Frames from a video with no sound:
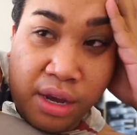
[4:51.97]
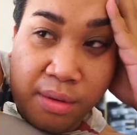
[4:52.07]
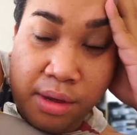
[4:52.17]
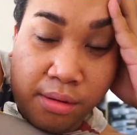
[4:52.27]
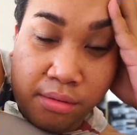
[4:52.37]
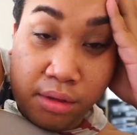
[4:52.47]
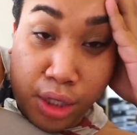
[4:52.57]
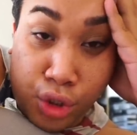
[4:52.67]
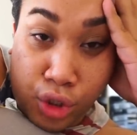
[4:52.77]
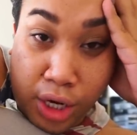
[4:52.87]
I mean
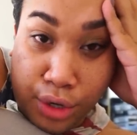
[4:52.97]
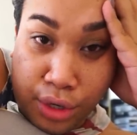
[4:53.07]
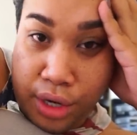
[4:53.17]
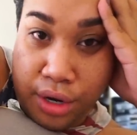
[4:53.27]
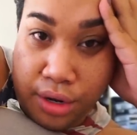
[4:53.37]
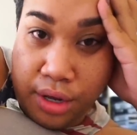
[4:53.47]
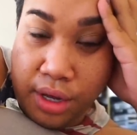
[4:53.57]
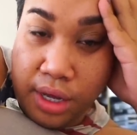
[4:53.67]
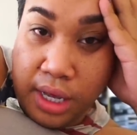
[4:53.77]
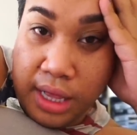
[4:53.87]
this channel here,
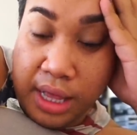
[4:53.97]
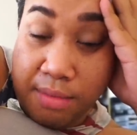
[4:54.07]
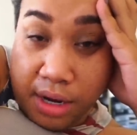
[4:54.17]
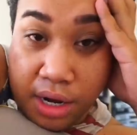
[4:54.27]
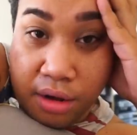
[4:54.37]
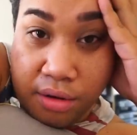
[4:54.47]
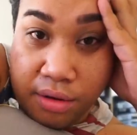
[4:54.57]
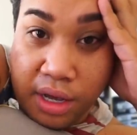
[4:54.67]
let me know.